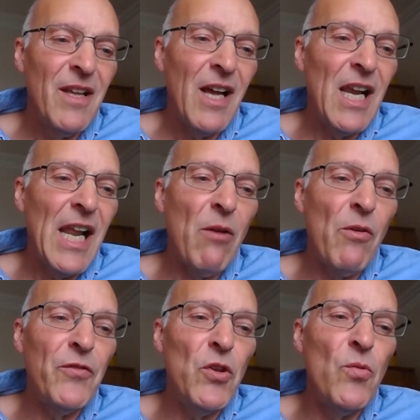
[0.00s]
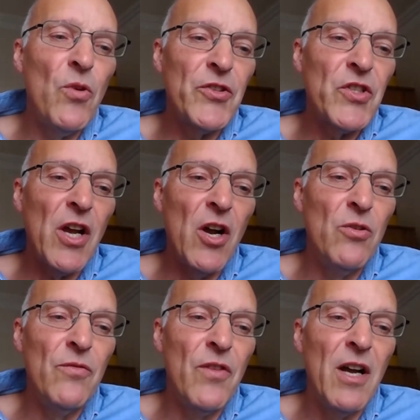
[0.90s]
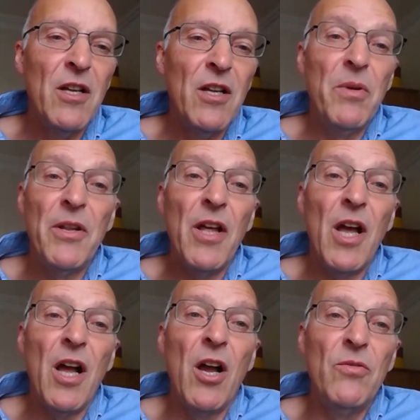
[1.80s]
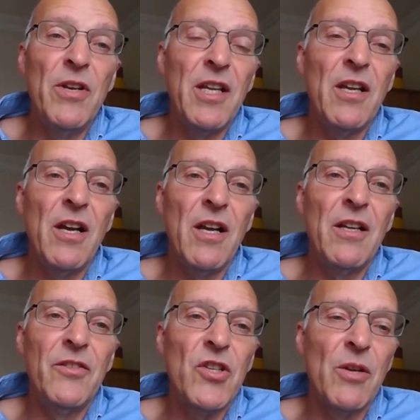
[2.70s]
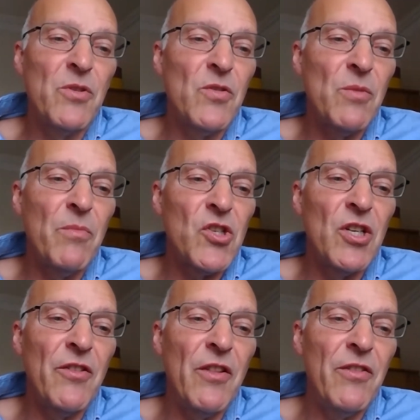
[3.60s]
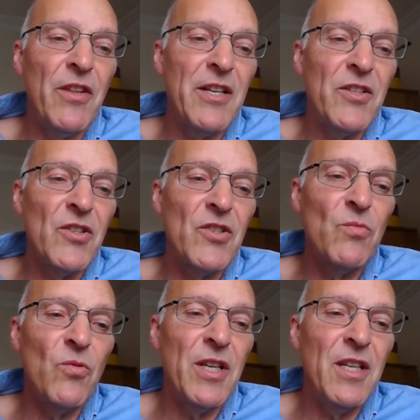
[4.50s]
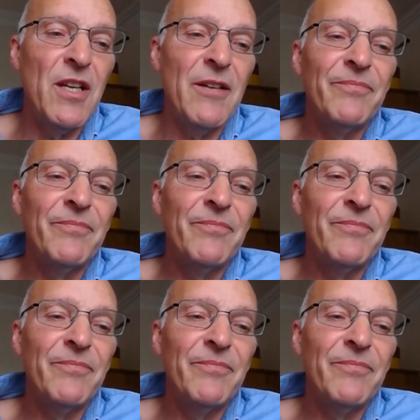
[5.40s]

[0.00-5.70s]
allow a few words over, but only in terms of submission, and then the editors, we